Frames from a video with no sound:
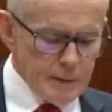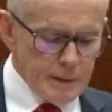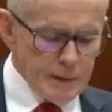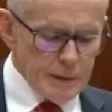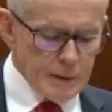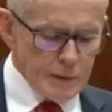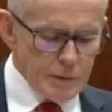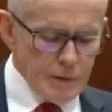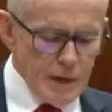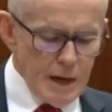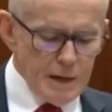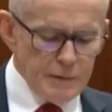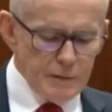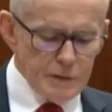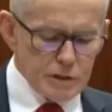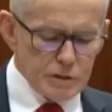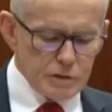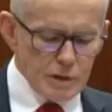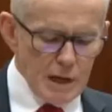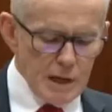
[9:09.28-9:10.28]
Creative
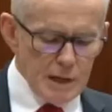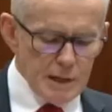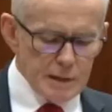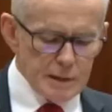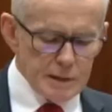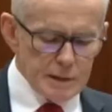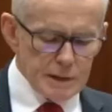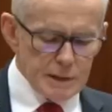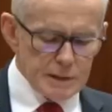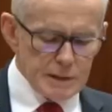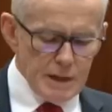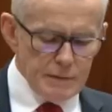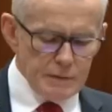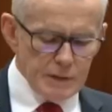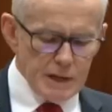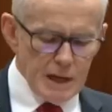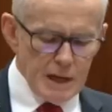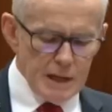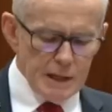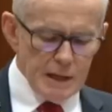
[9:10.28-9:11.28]
Australia is
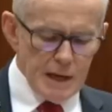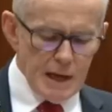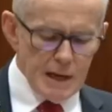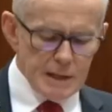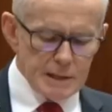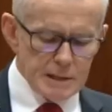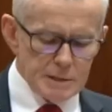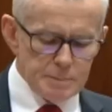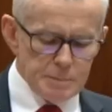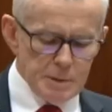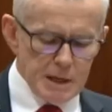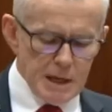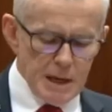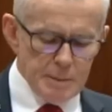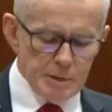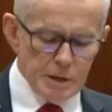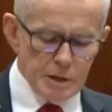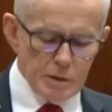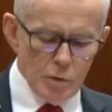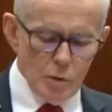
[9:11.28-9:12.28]
advocating arts
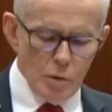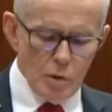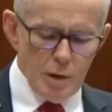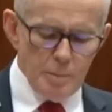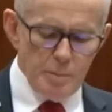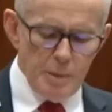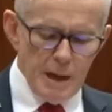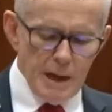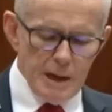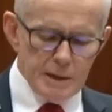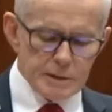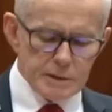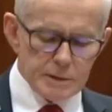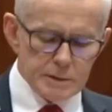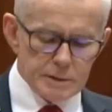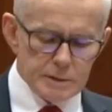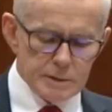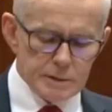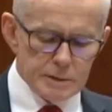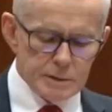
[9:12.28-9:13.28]
becoming all about,
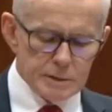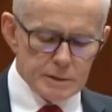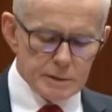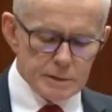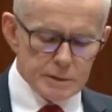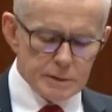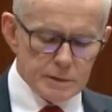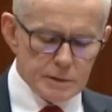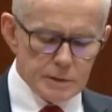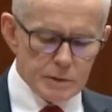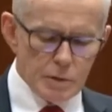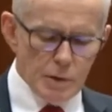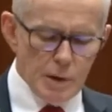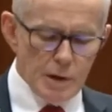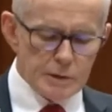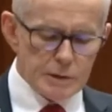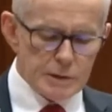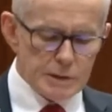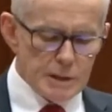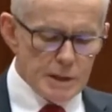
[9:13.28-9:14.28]

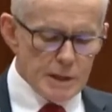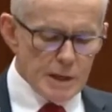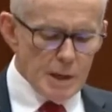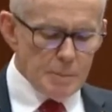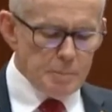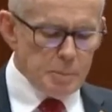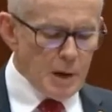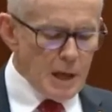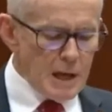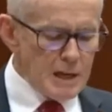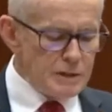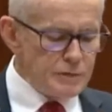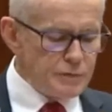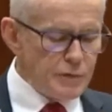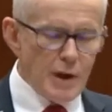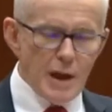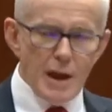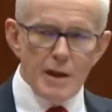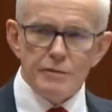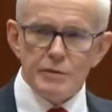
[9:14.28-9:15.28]
quote, a place for
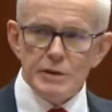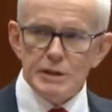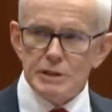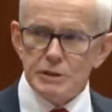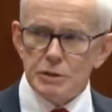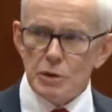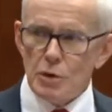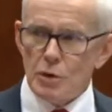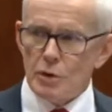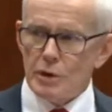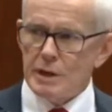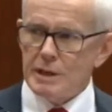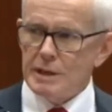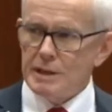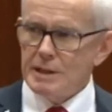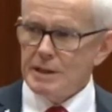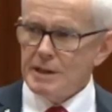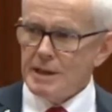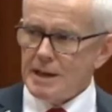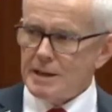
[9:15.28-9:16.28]
every story
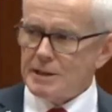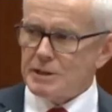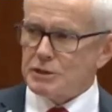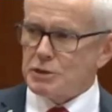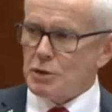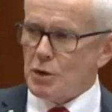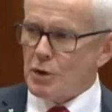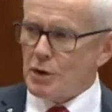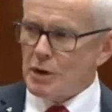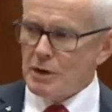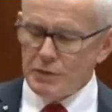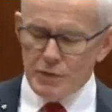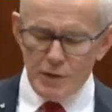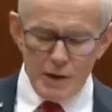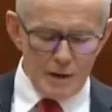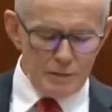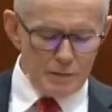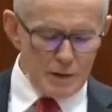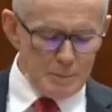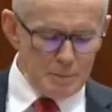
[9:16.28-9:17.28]
and a story for
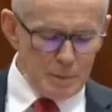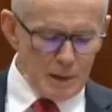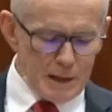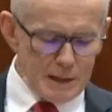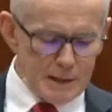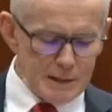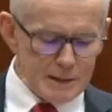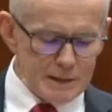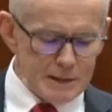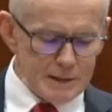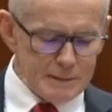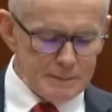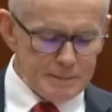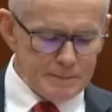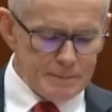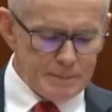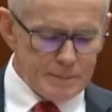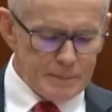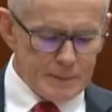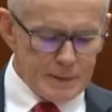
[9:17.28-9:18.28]
every place.
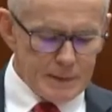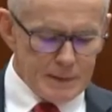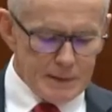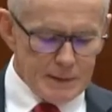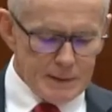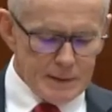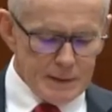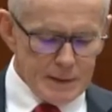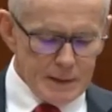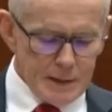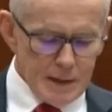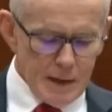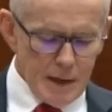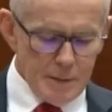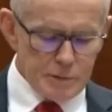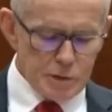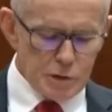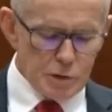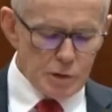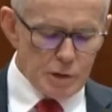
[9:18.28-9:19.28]
I'm
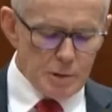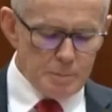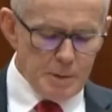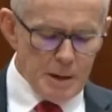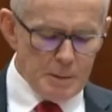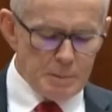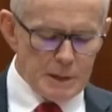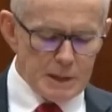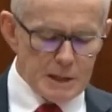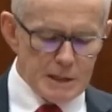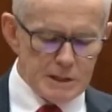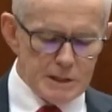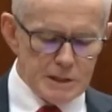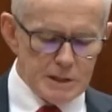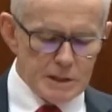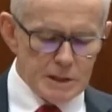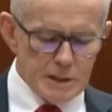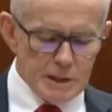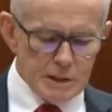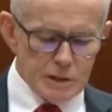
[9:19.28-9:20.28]
sure the public is
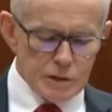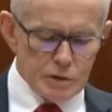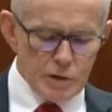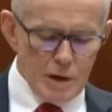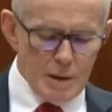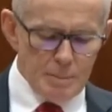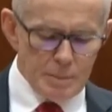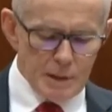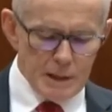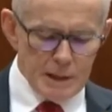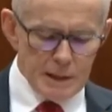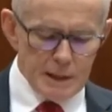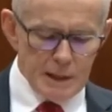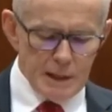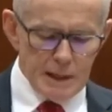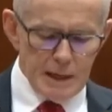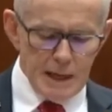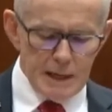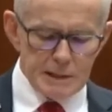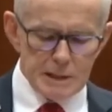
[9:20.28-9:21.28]
trembling
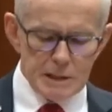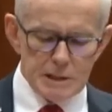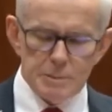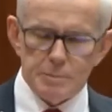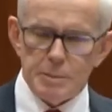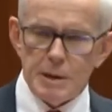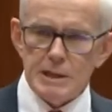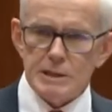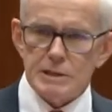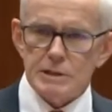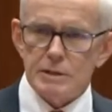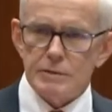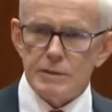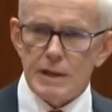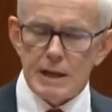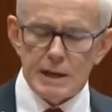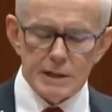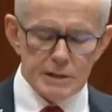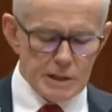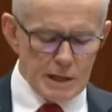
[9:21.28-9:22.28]
in anticipation of
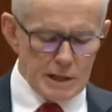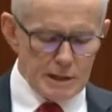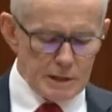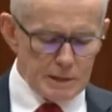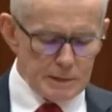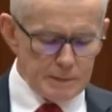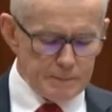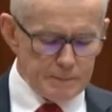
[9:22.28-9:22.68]
that agenda.